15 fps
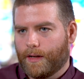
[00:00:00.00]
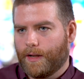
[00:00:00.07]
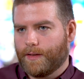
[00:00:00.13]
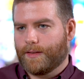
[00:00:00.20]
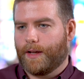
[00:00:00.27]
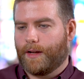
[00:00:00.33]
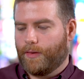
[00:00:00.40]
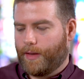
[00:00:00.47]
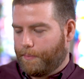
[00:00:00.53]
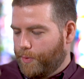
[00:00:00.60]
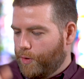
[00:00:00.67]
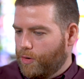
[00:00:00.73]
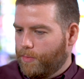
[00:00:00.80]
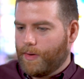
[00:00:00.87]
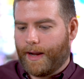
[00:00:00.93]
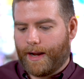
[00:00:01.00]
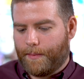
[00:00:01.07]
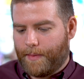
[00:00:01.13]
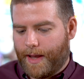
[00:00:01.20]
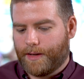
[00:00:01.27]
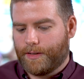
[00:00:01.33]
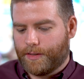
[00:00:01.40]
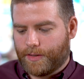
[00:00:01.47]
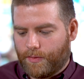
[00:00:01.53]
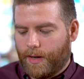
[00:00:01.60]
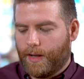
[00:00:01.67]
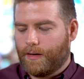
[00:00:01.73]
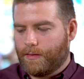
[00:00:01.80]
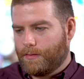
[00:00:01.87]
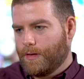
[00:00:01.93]
kind of just like, like boom, I got my ashes.
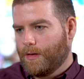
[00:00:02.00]
Great.